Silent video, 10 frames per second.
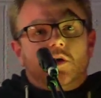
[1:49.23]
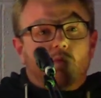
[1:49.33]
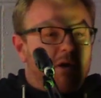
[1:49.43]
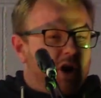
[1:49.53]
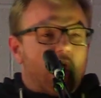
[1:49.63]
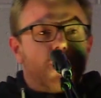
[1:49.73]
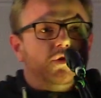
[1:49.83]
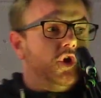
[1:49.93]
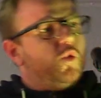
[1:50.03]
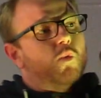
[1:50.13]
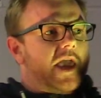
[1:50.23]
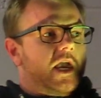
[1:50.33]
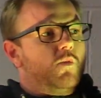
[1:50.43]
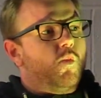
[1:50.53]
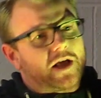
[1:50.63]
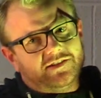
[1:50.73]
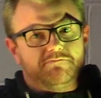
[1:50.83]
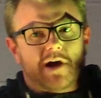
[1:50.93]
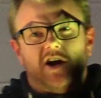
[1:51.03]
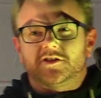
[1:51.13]
where alone you wake in wet
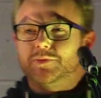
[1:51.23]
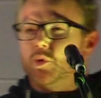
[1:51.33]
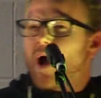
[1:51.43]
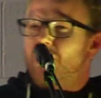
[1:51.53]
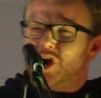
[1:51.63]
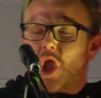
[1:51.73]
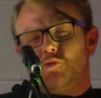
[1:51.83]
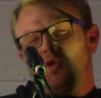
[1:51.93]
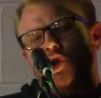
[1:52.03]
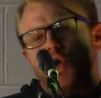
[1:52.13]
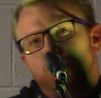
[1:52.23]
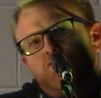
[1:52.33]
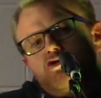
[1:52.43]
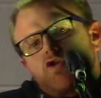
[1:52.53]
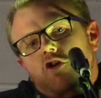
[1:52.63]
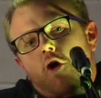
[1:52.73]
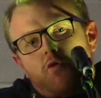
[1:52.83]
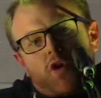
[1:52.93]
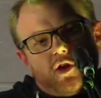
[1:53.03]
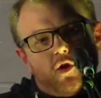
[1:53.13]
embarrassment, where alone you choke,